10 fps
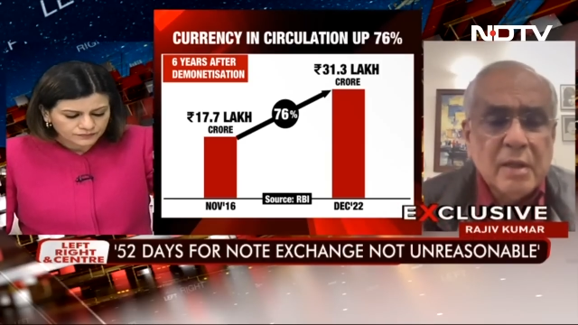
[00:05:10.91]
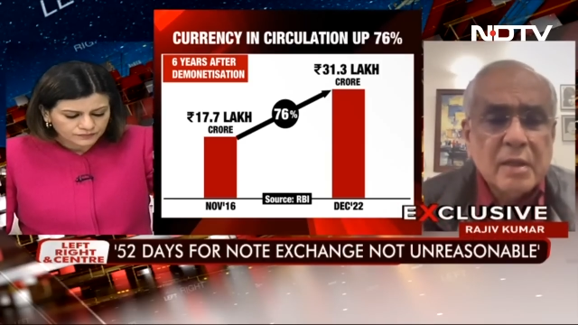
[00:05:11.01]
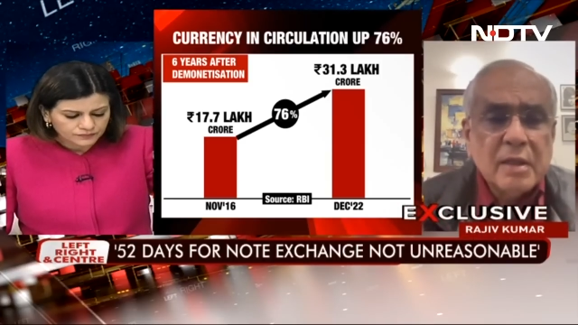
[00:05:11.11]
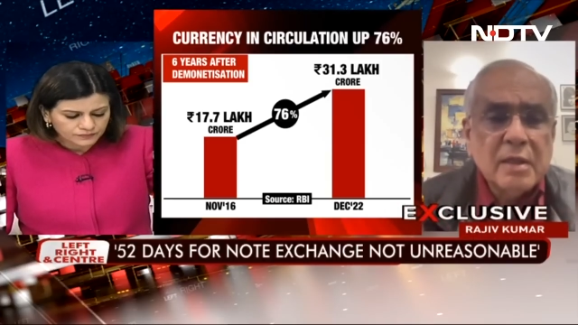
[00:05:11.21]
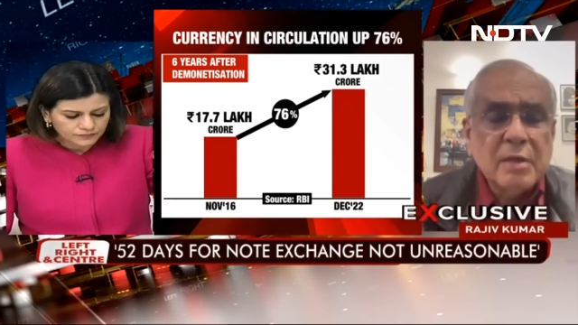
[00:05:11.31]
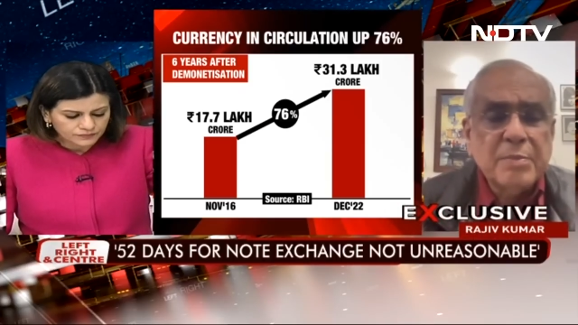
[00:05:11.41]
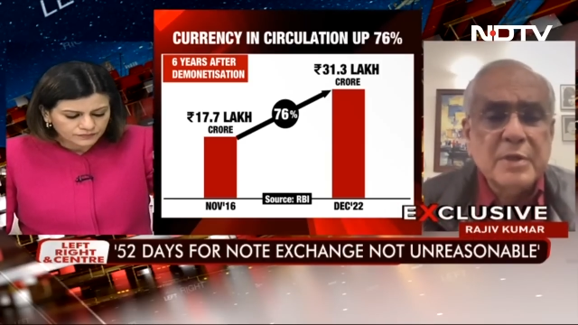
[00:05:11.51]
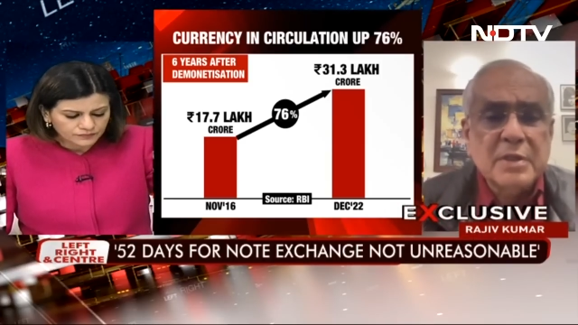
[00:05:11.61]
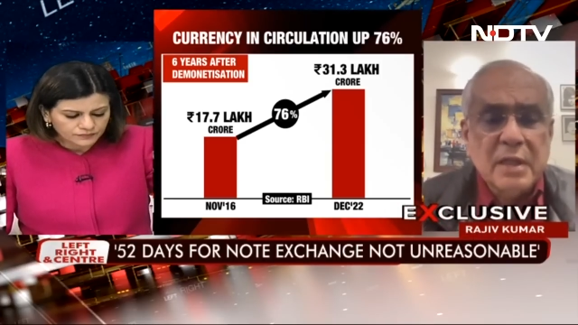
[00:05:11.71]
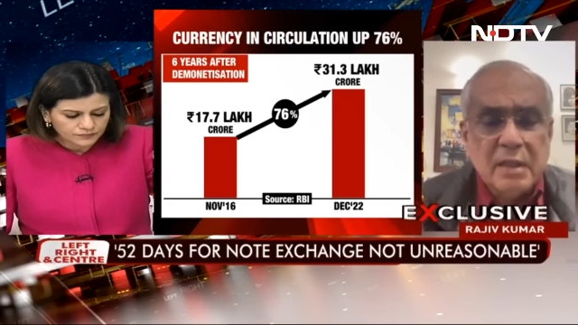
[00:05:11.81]
Speaker 1: then that
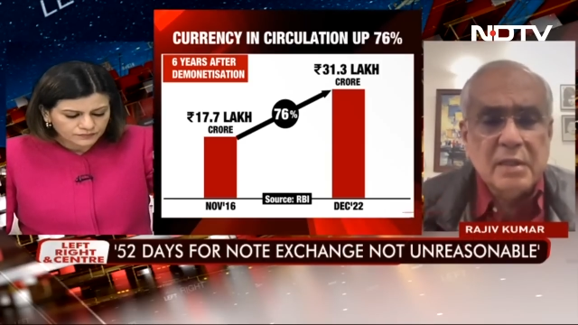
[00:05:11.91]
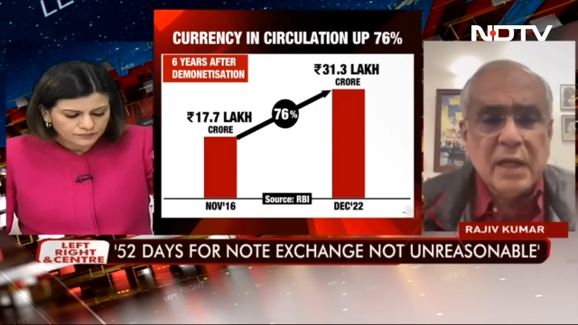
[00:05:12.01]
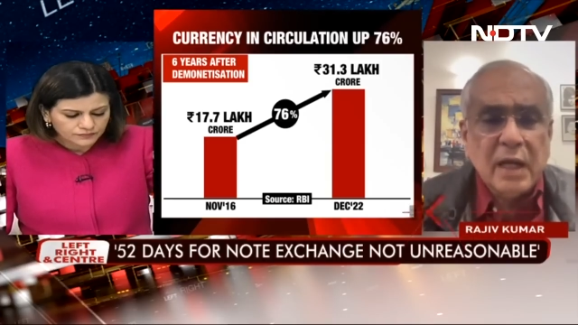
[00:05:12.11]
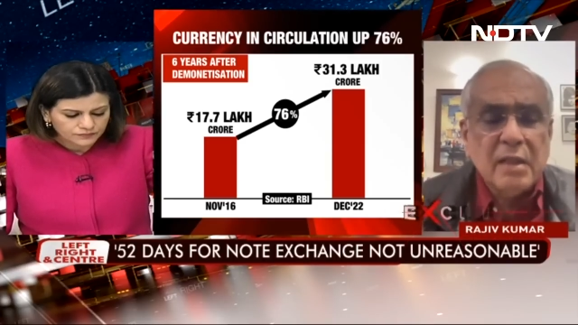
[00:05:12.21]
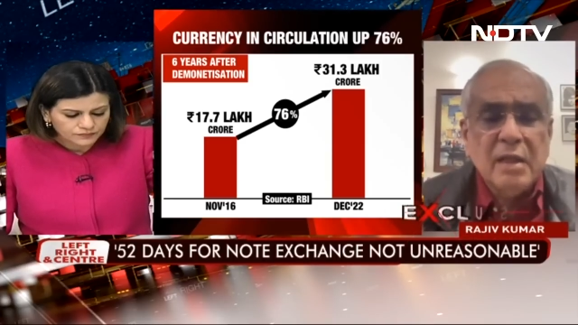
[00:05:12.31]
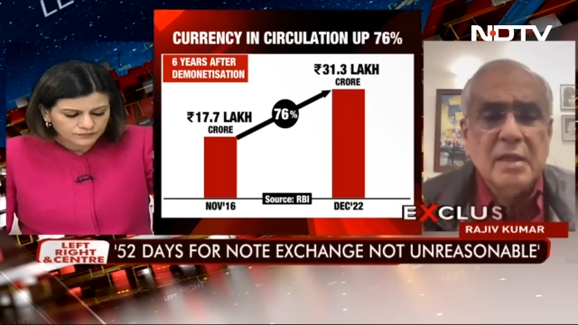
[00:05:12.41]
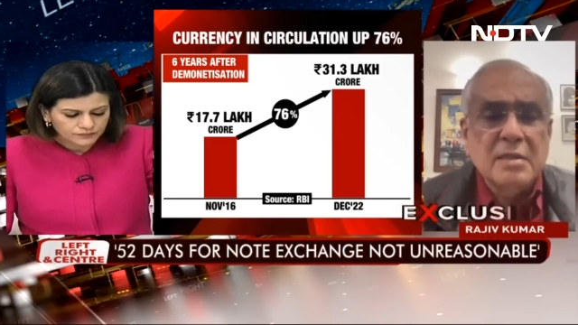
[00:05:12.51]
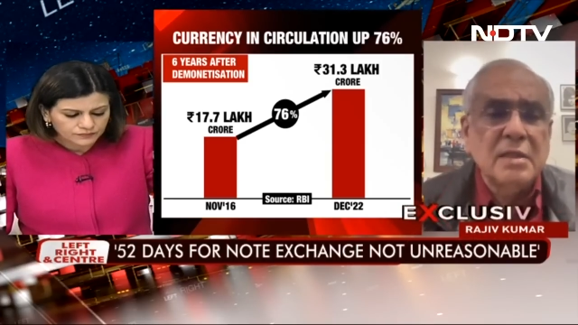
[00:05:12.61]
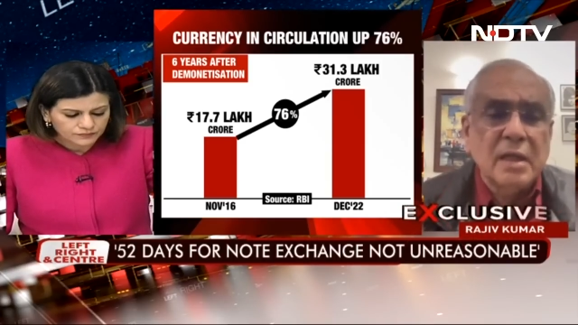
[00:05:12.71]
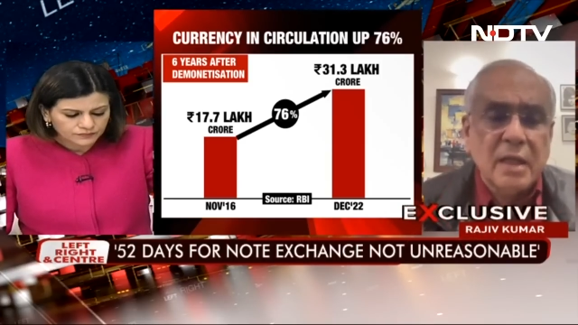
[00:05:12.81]
percentage, I think, has
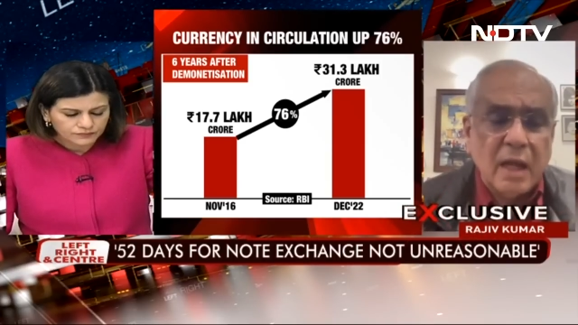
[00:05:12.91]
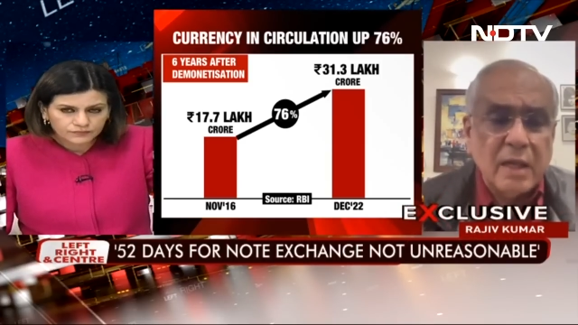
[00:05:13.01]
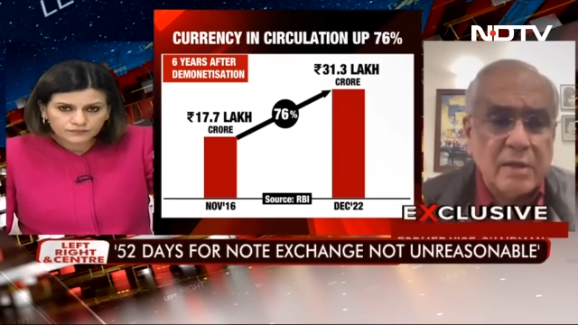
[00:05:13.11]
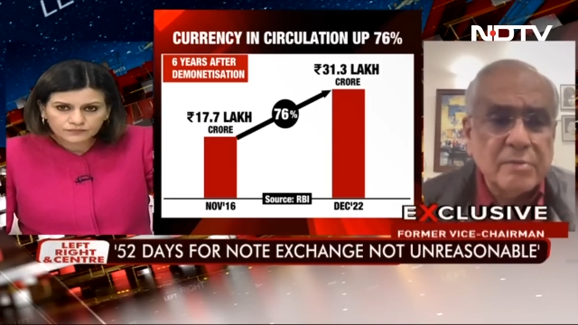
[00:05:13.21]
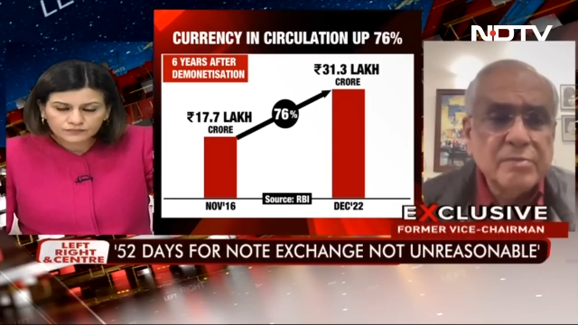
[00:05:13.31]
declined.